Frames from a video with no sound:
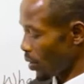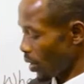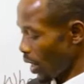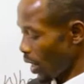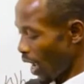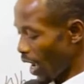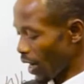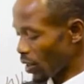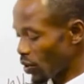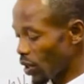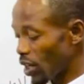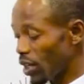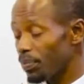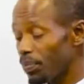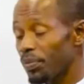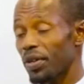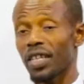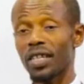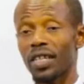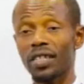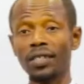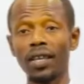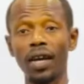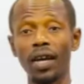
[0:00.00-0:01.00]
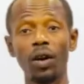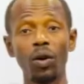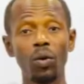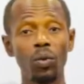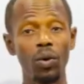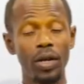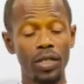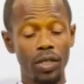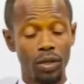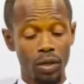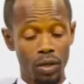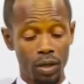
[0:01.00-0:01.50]
I actually picked the second
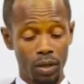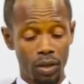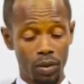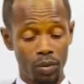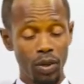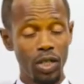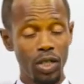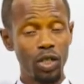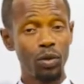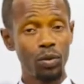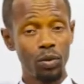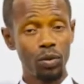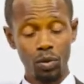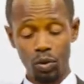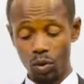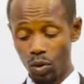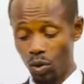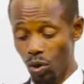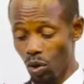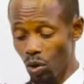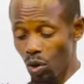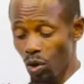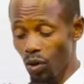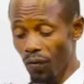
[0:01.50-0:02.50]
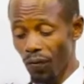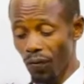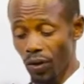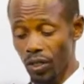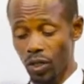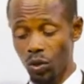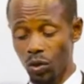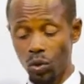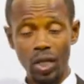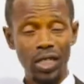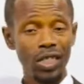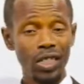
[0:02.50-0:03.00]
question. When you look for the
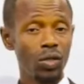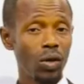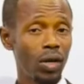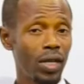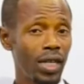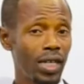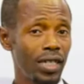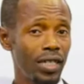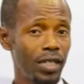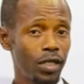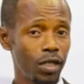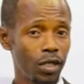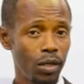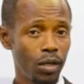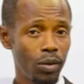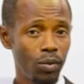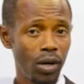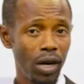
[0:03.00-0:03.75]
23rd edition,